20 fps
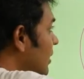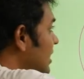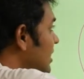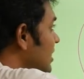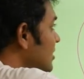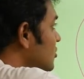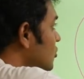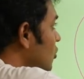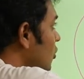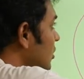
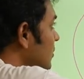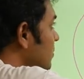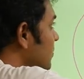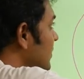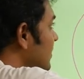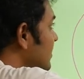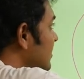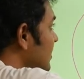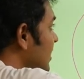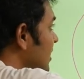discount
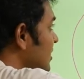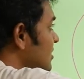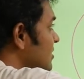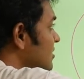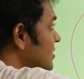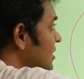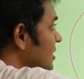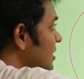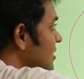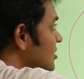percentage is
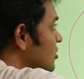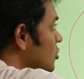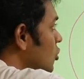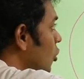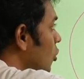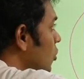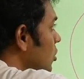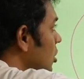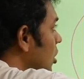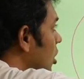the
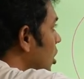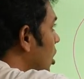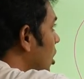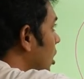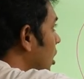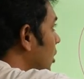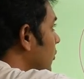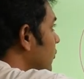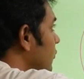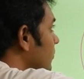discount
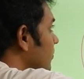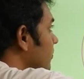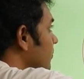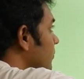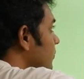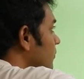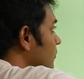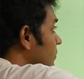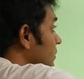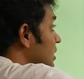of
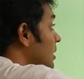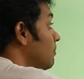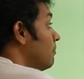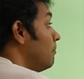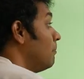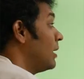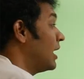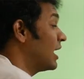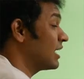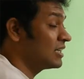the
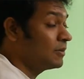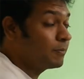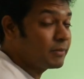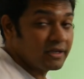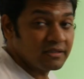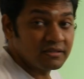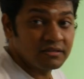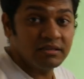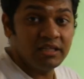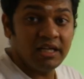marked
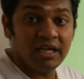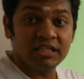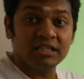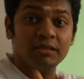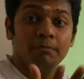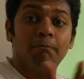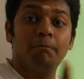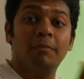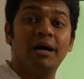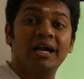price. There, the
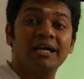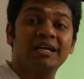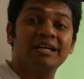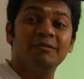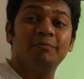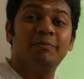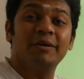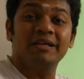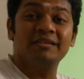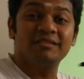
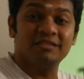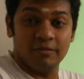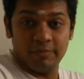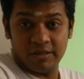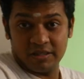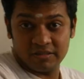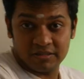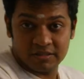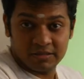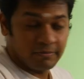marked price is the
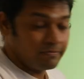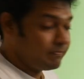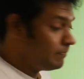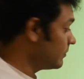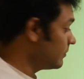base.